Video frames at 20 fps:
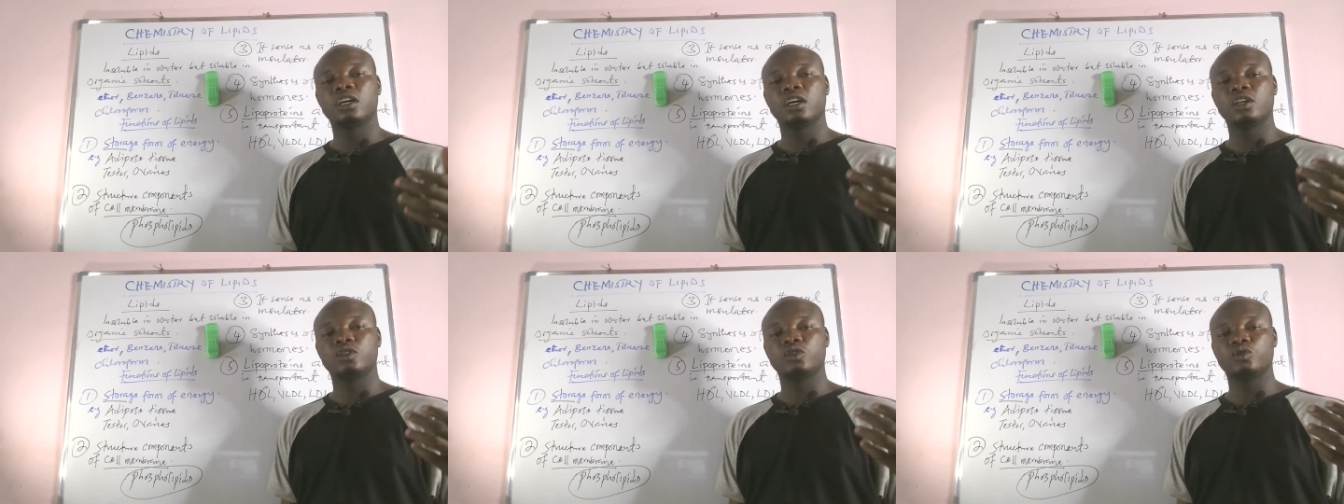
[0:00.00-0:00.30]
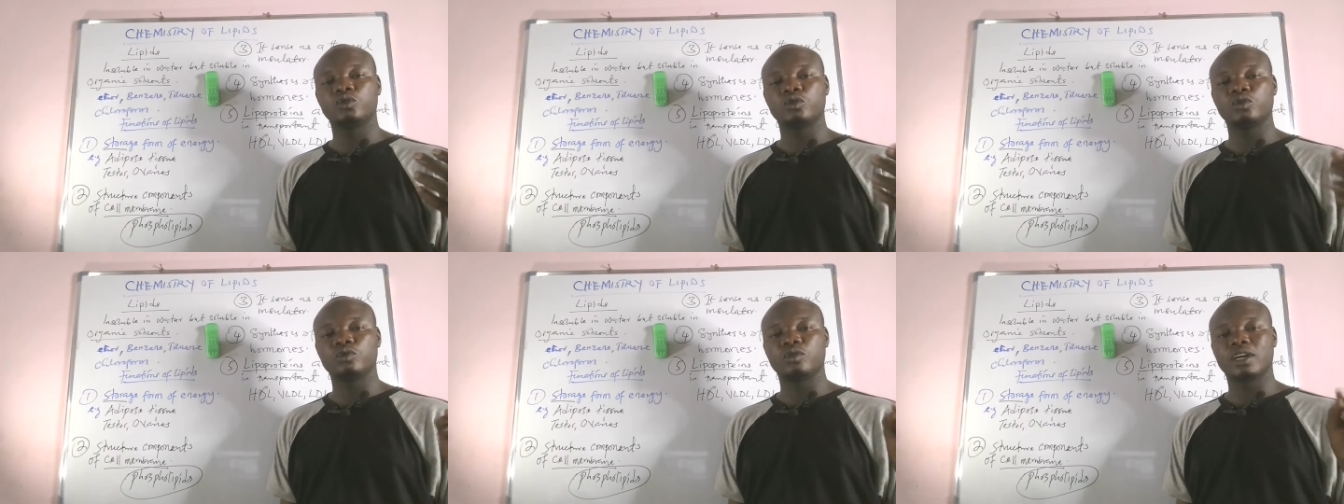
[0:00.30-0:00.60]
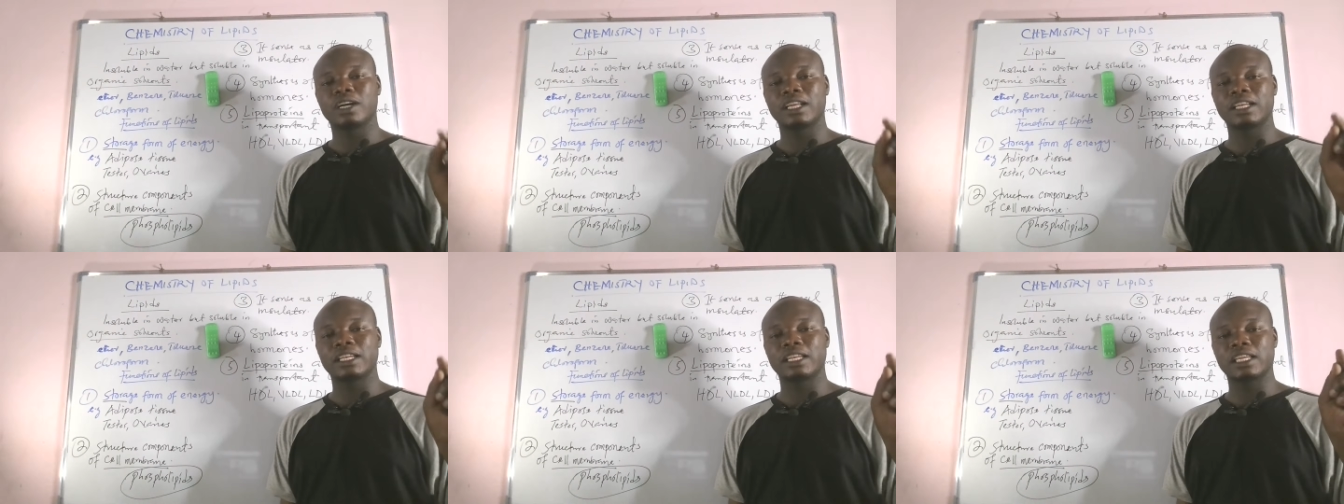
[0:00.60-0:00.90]
So you
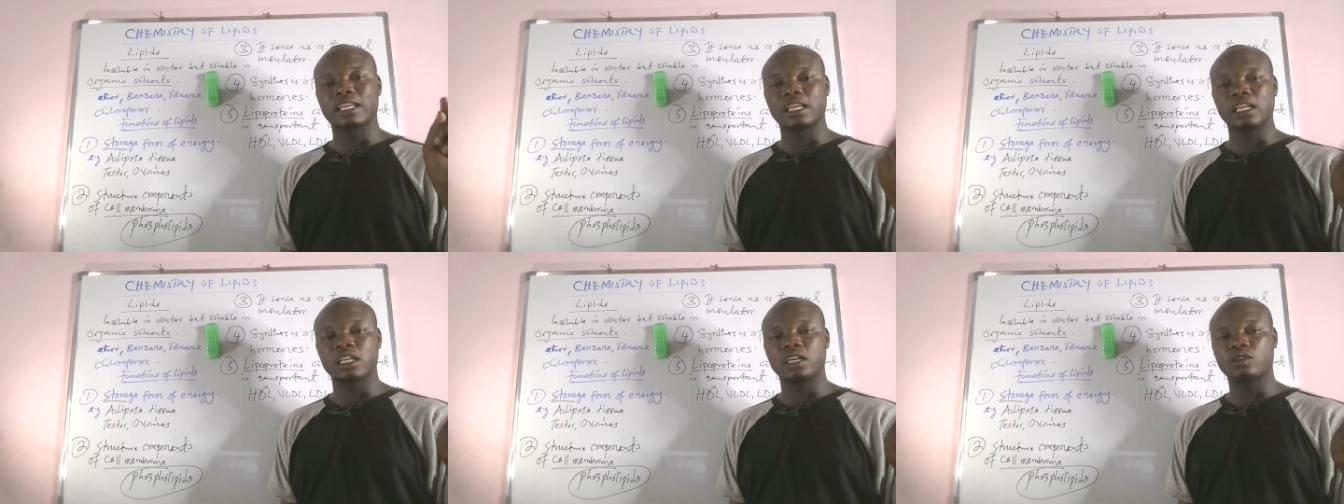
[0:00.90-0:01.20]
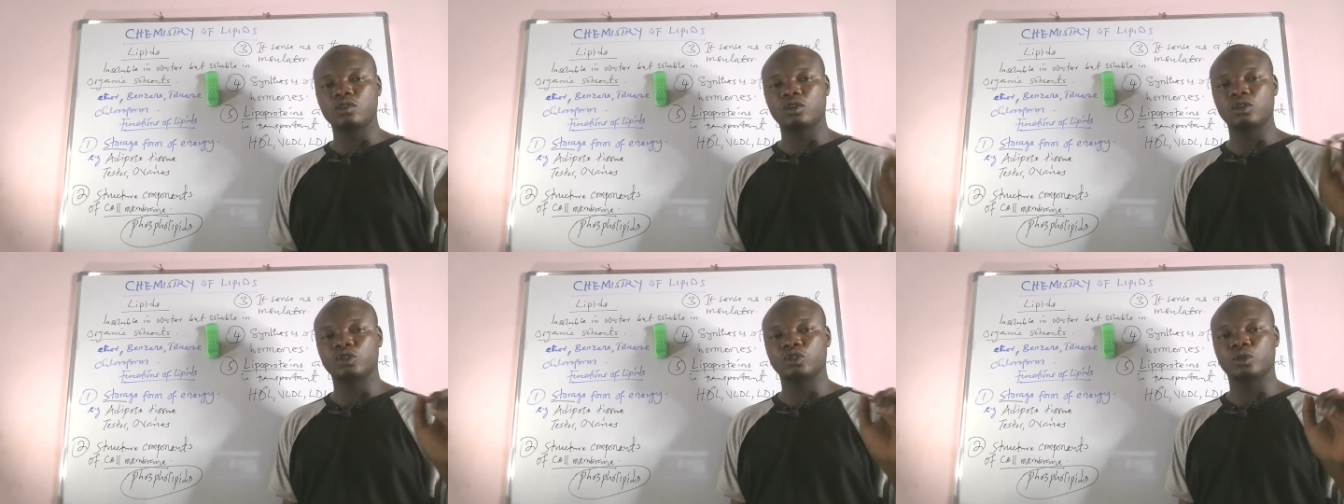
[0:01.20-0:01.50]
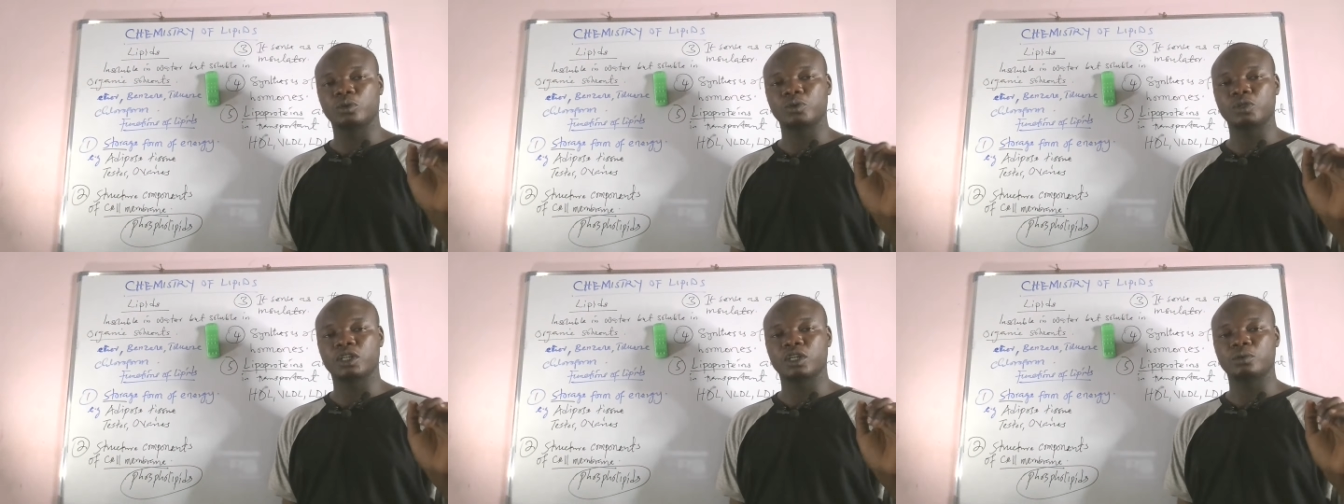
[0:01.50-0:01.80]
can click on
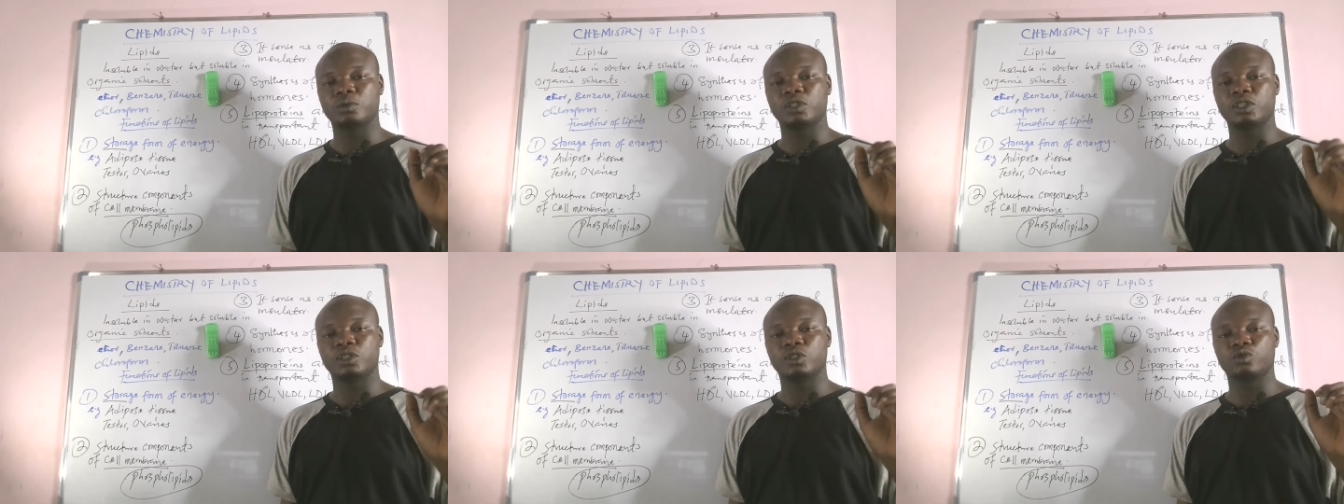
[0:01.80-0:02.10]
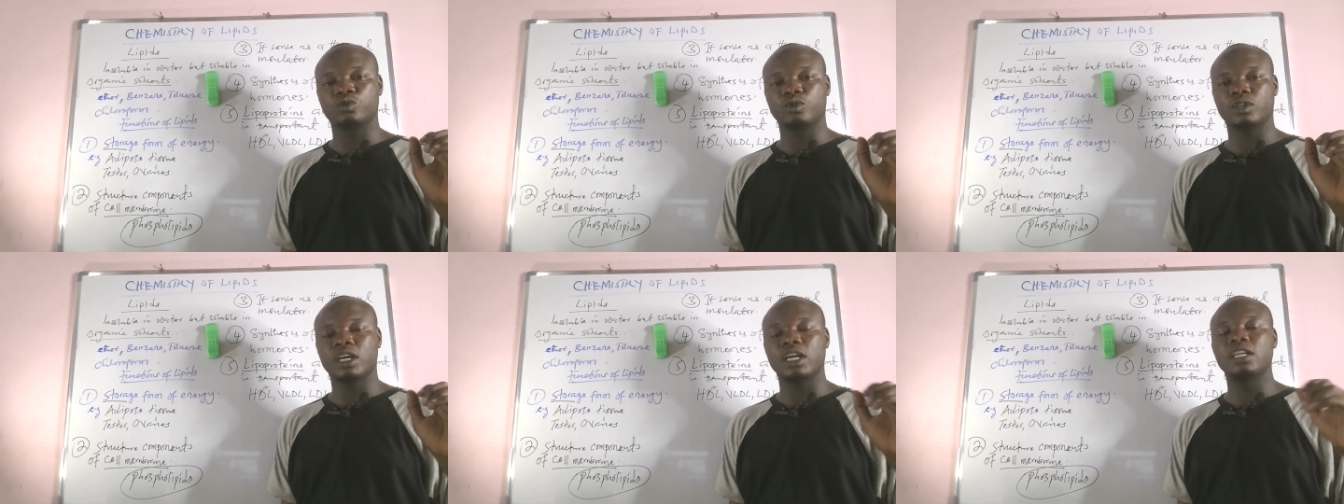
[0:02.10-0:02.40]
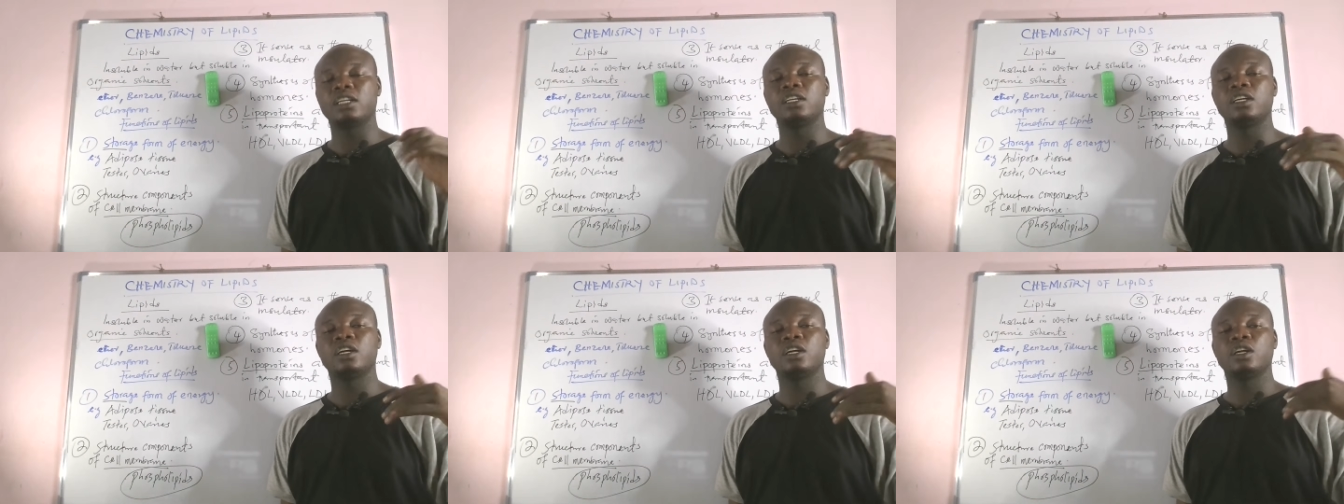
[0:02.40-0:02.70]
subscription so that